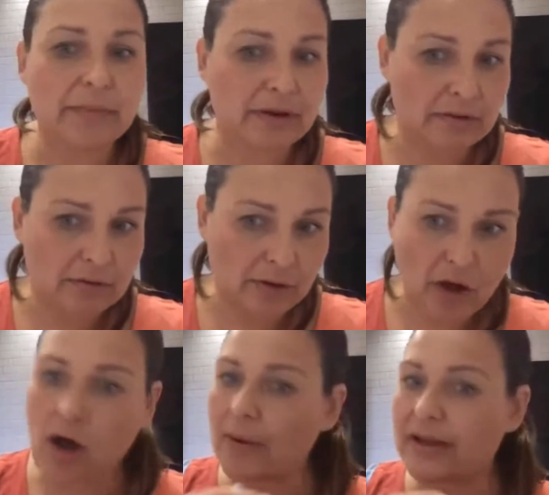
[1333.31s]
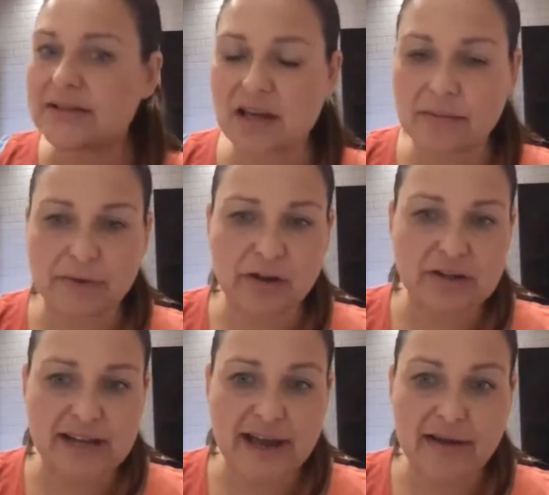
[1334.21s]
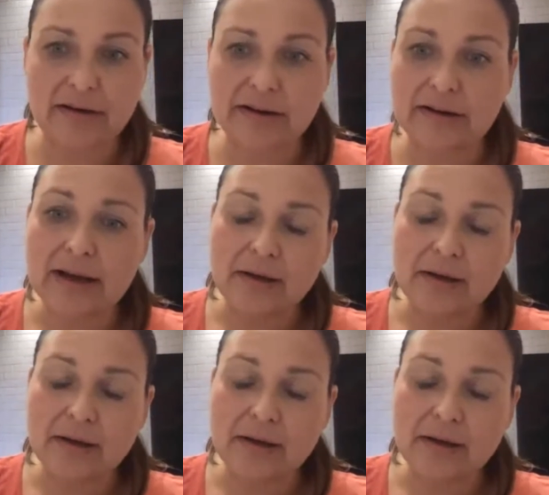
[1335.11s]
and coenzyme Q10 and